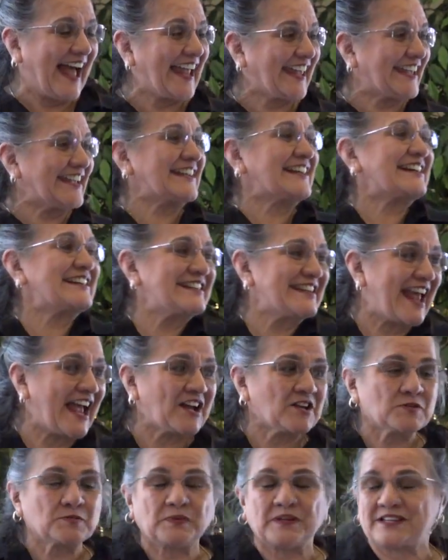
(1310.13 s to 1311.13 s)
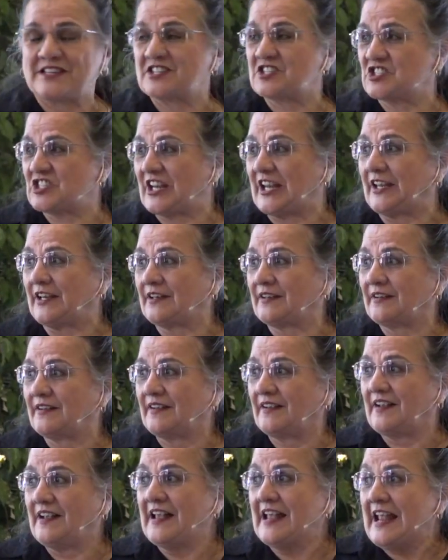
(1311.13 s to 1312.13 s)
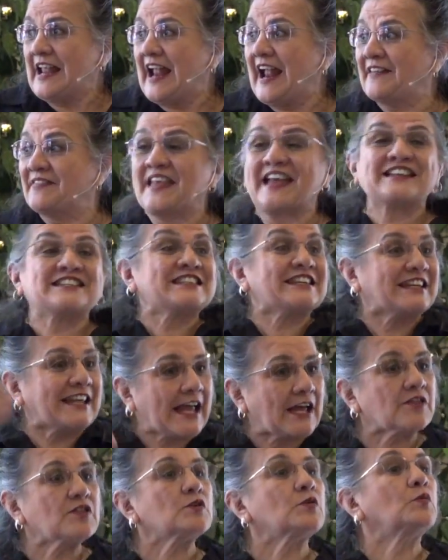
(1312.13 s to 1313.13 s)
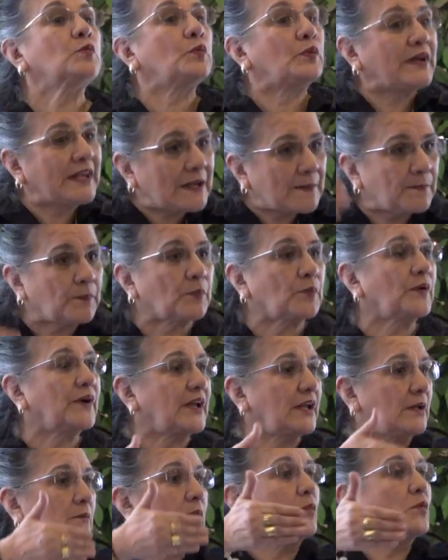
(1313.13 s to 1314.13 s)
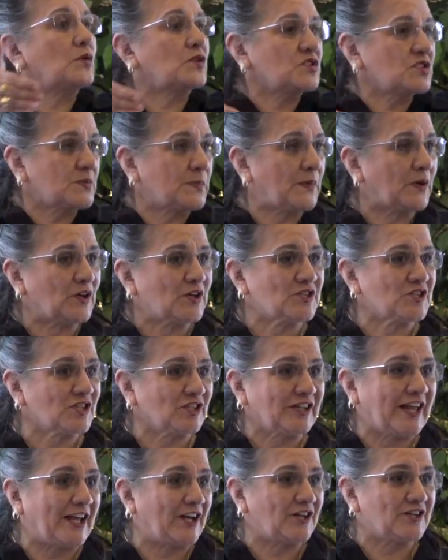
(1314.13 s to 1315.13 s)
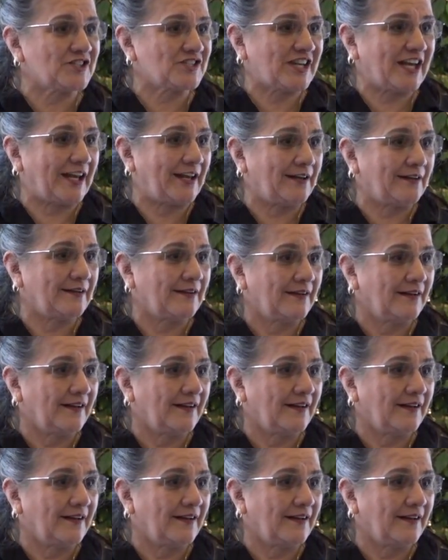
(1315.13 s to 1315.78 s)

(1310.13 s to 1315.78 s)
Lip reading: I can connect with Jean. And then together we bring more spiritual energy.